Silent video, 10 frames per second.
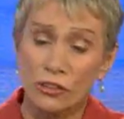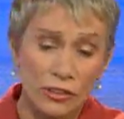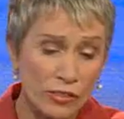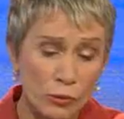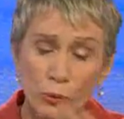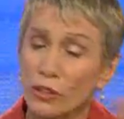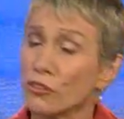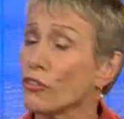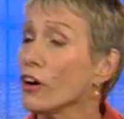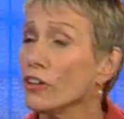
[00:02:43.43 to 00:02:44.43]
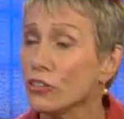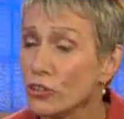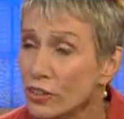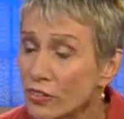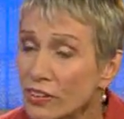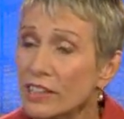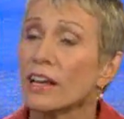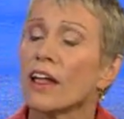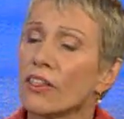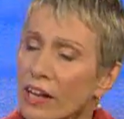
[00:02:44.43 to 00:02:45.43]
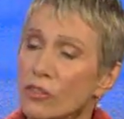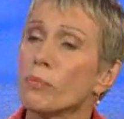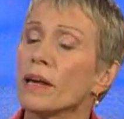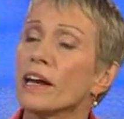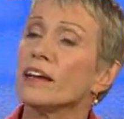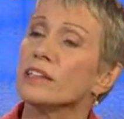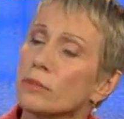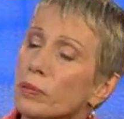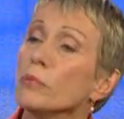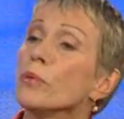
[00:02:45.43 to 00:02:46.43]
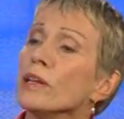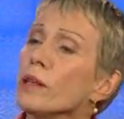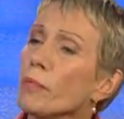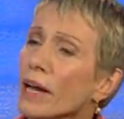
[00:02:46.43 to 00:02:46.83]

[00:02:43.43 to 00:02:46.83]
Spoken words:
You can see wood as far as you can see. That's a bad idea. People want their